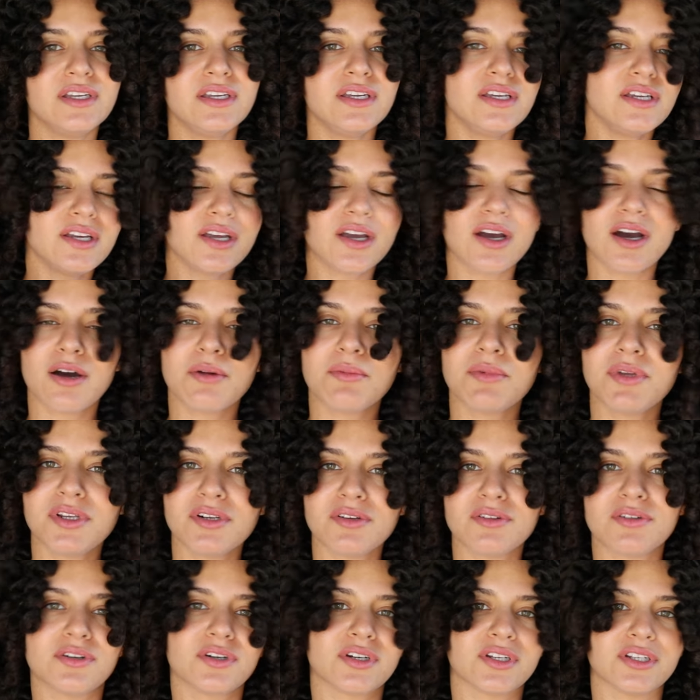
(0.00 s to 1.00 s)
comment
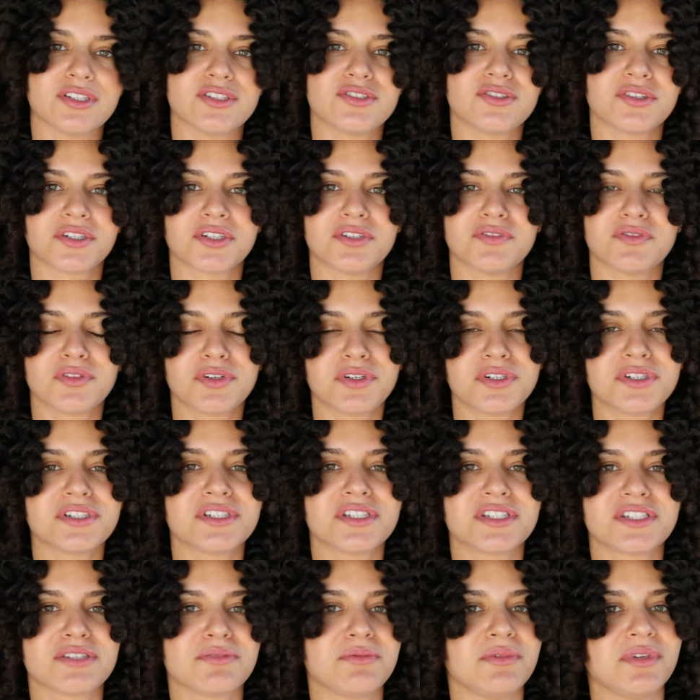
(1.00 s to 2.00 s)
or constructive
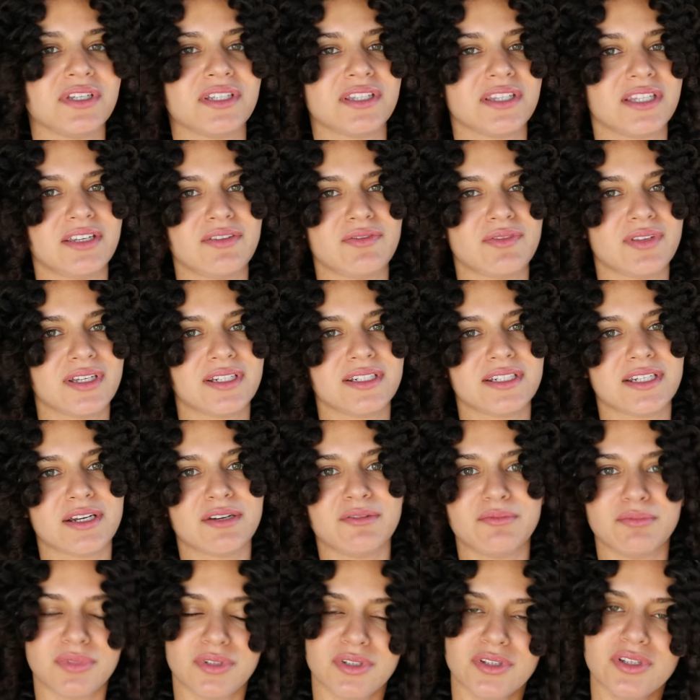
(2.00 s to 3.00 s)
criticism, you can leave that
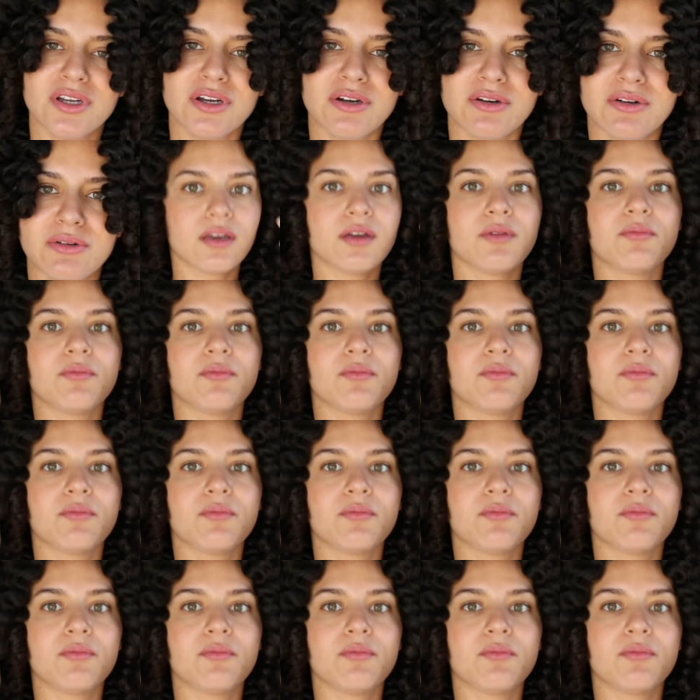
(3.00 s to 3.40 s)
down below.